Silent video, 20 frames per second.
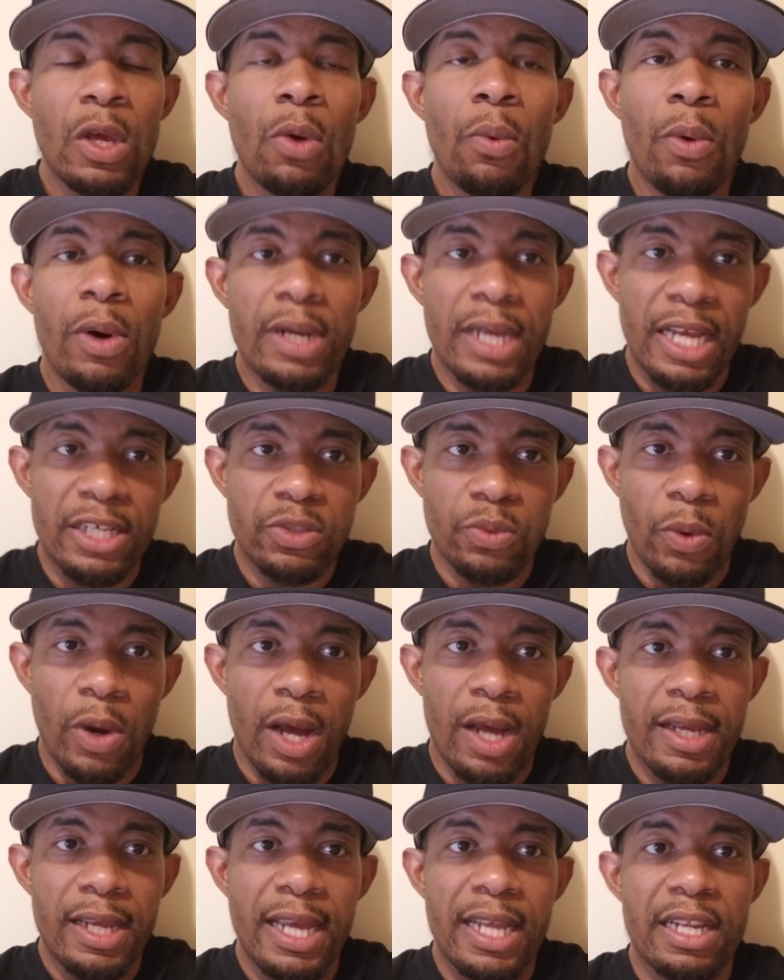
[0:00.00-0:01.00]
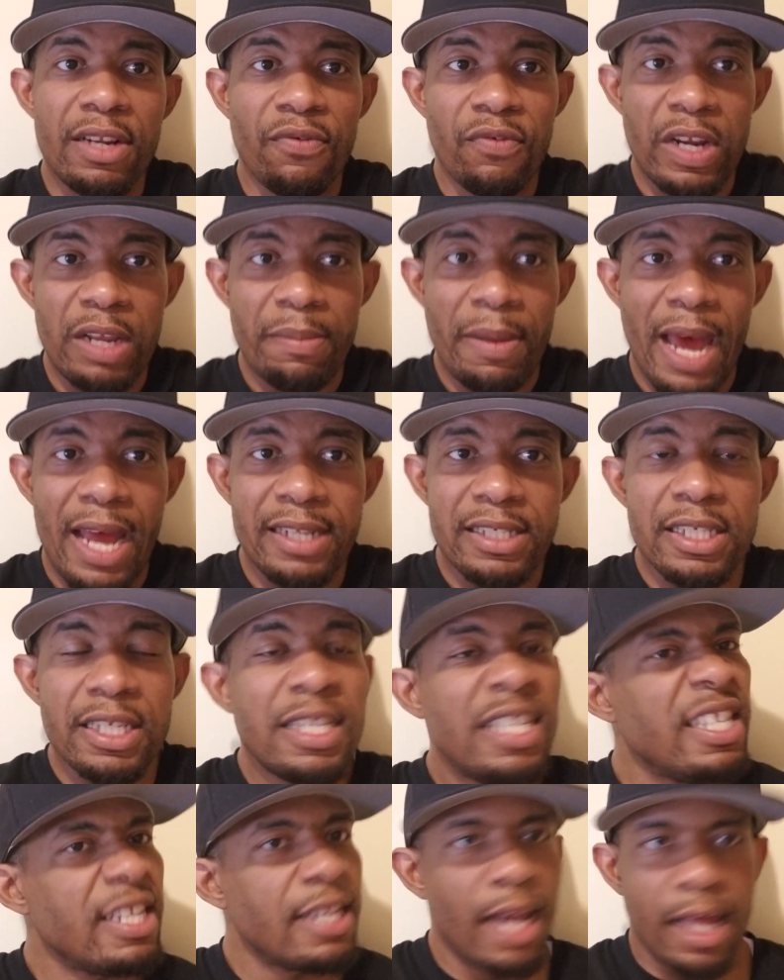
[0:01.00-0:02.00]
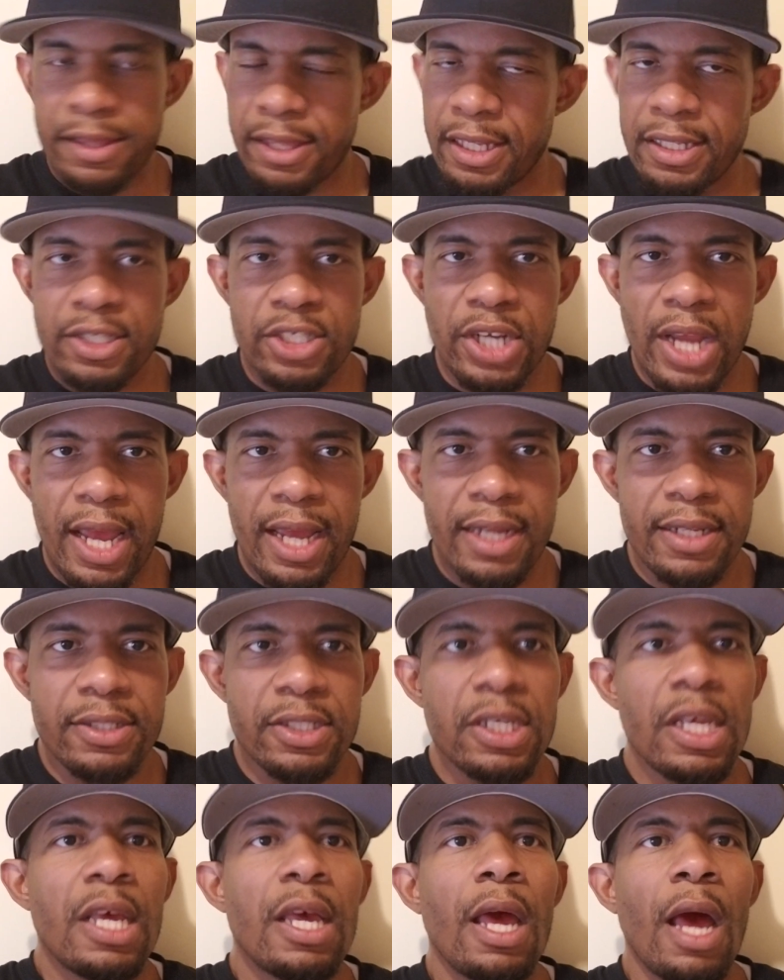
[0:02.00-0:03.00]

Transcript: Well, guess what? In the rematch, nothing changed.